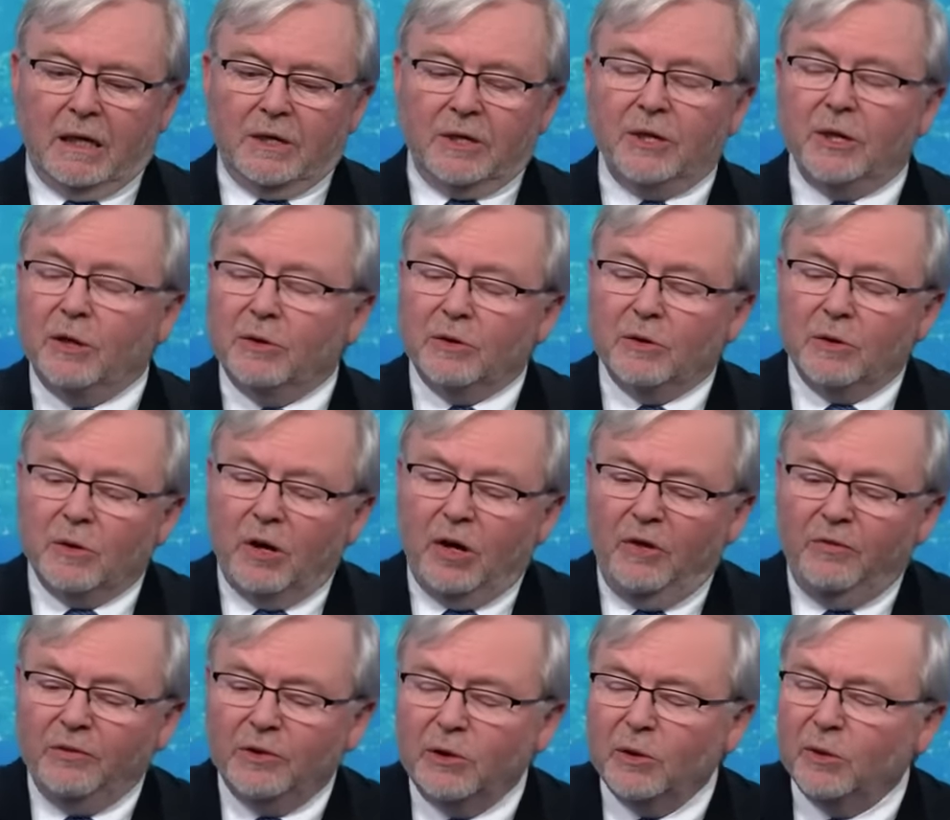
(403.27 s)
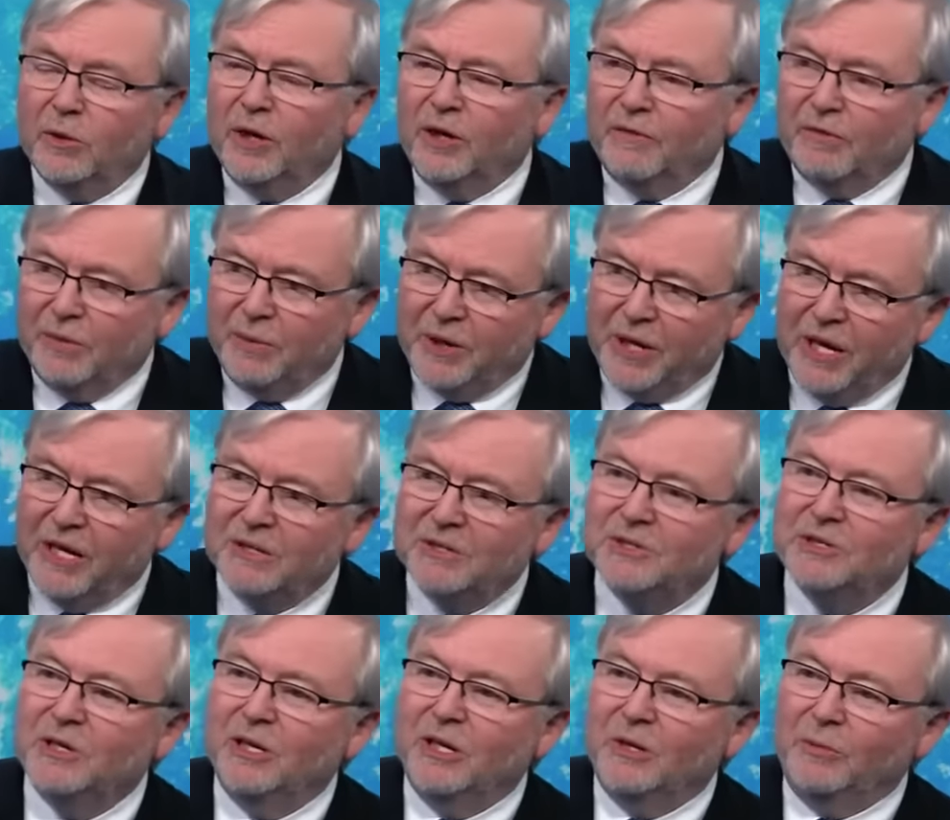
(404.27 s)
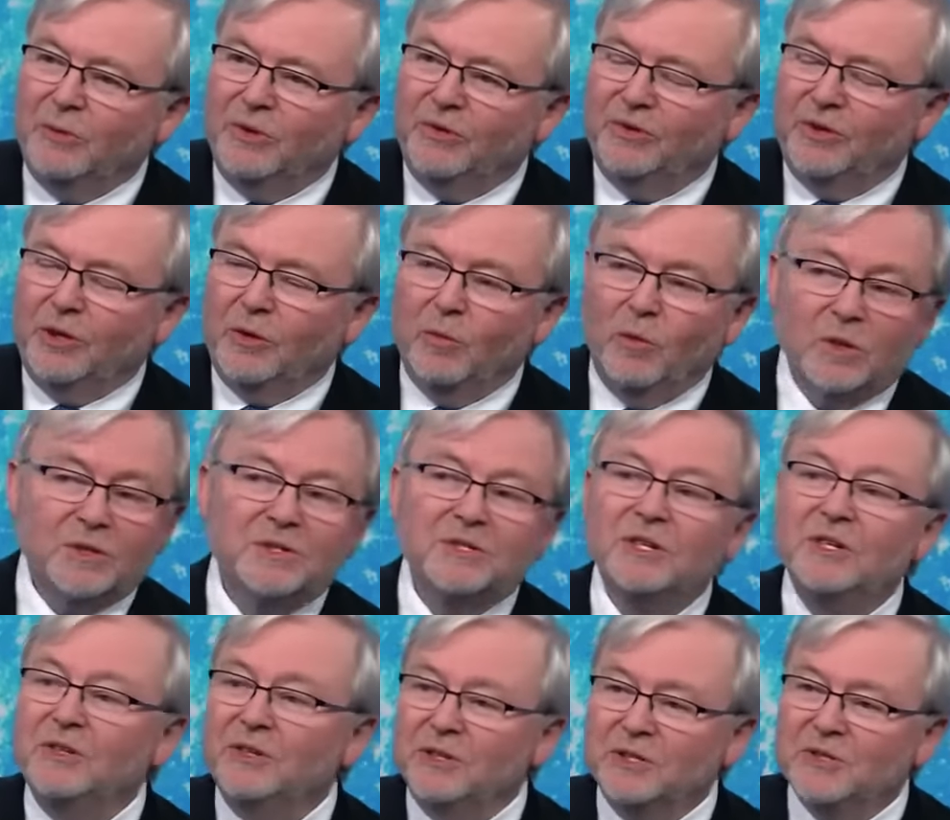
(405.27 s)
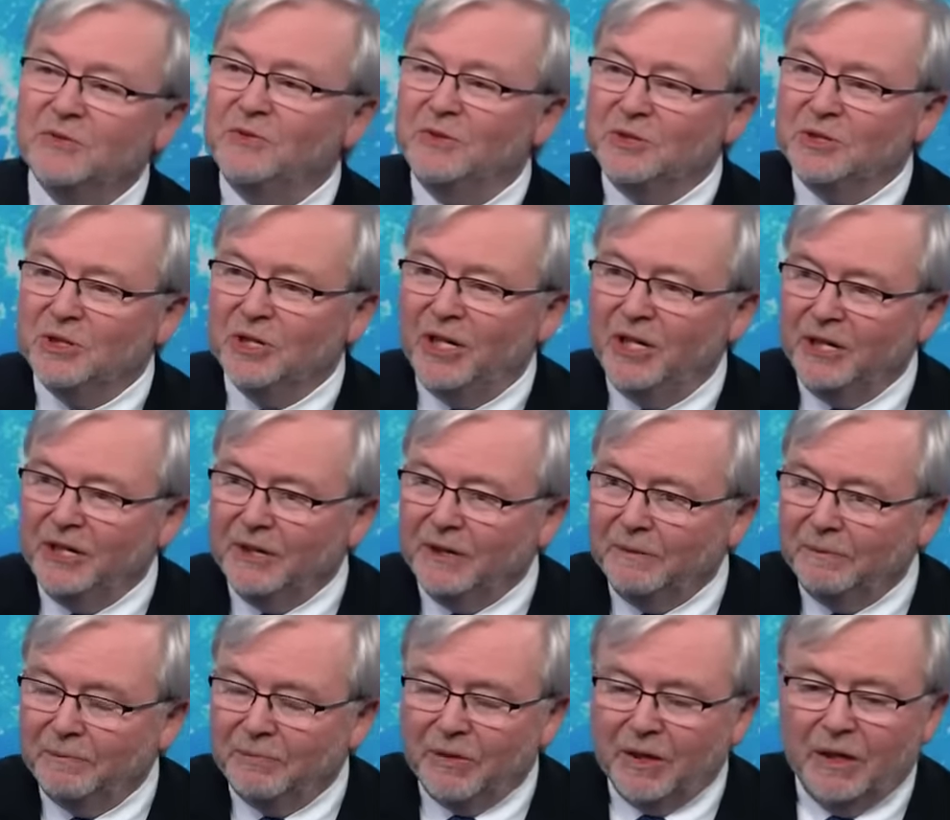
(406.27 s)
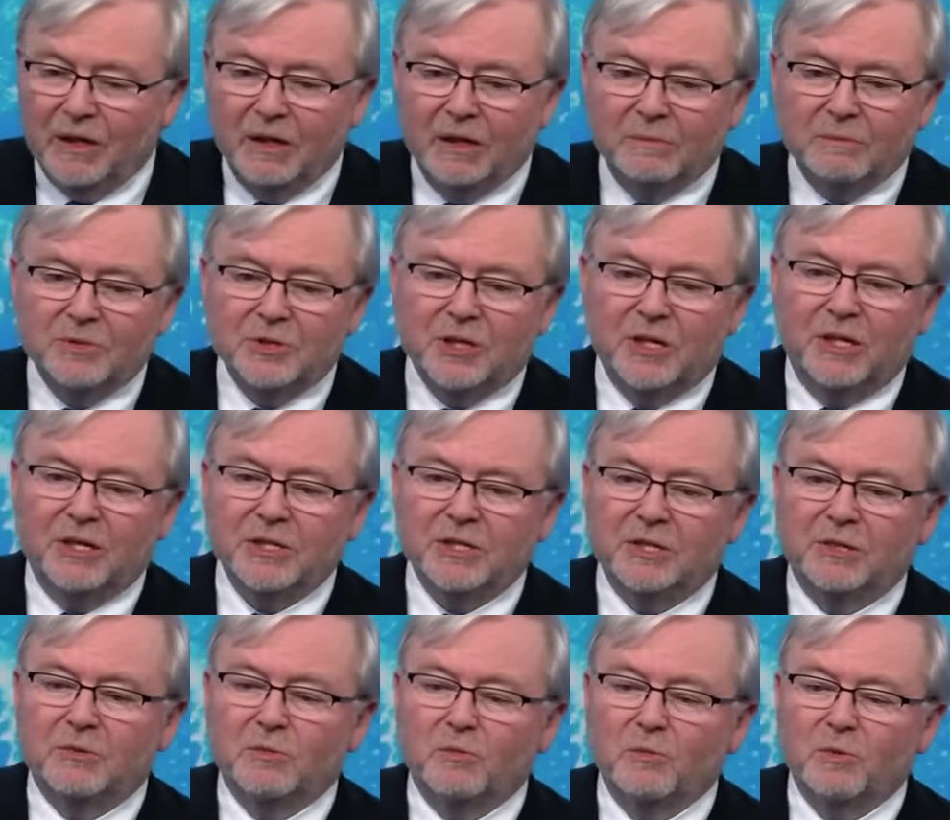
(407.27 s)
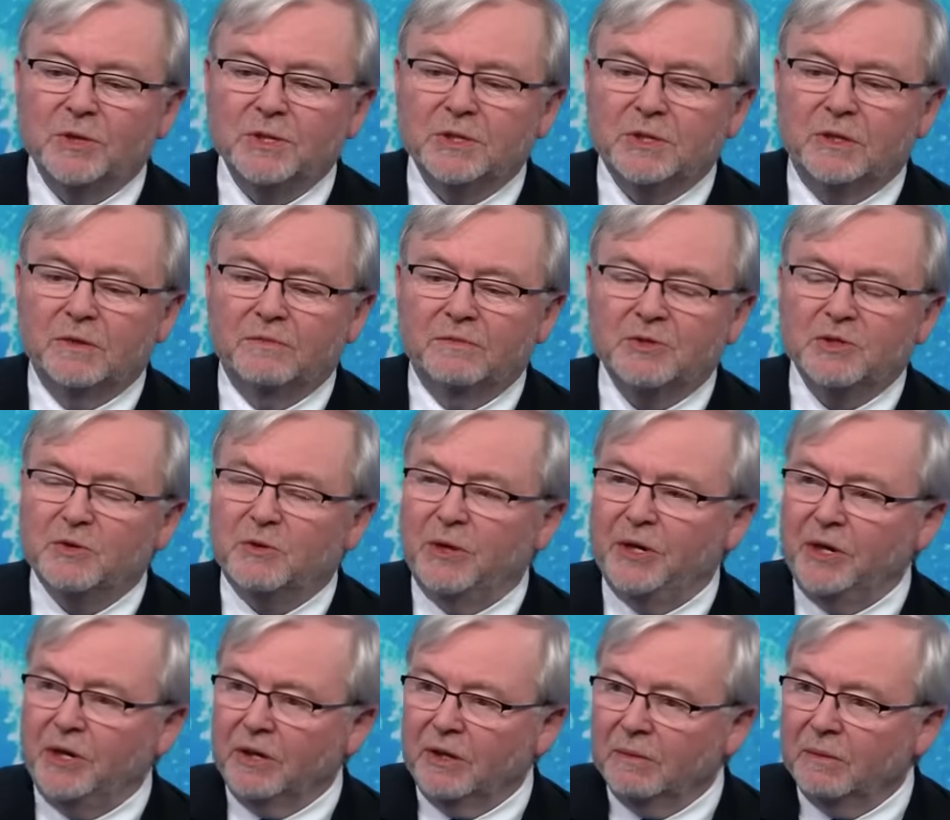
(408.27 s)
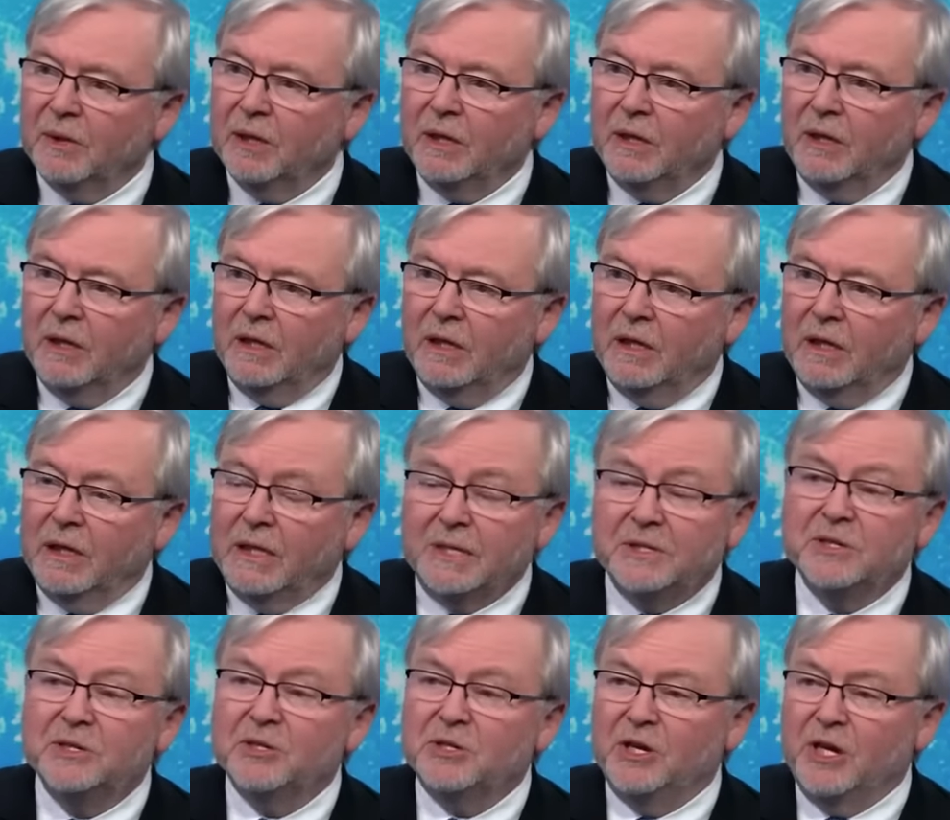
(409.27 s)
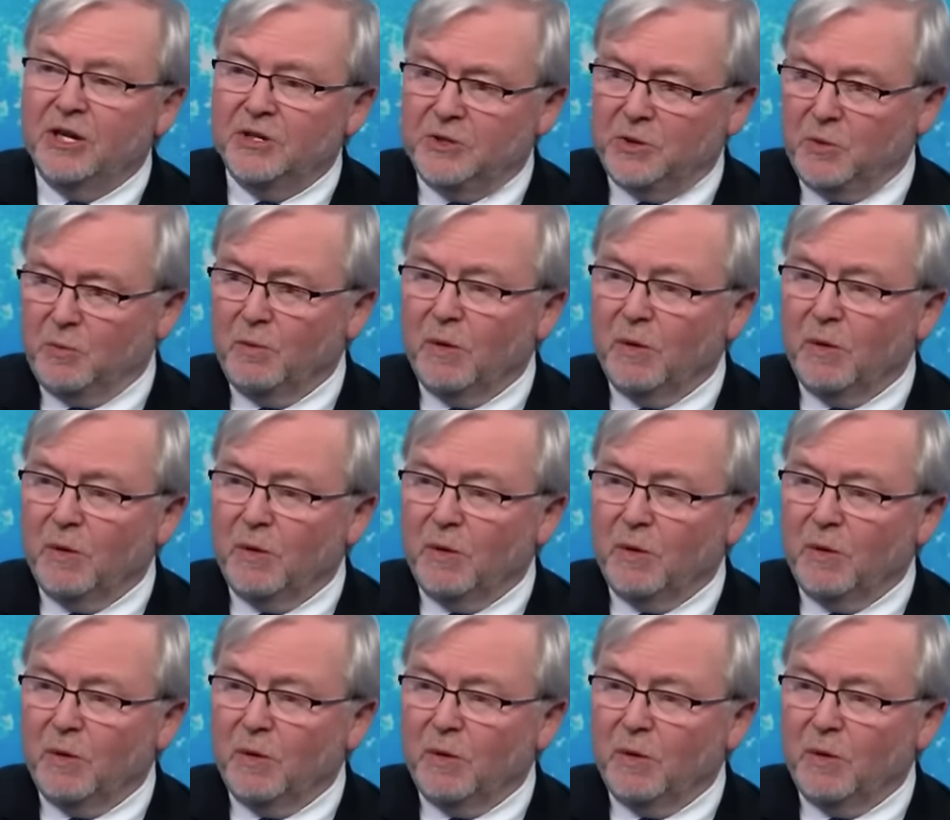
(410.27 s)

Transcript: You know, often looking from the outside, we think, what's in this for China? Um, China's at risk of shredding uh, its international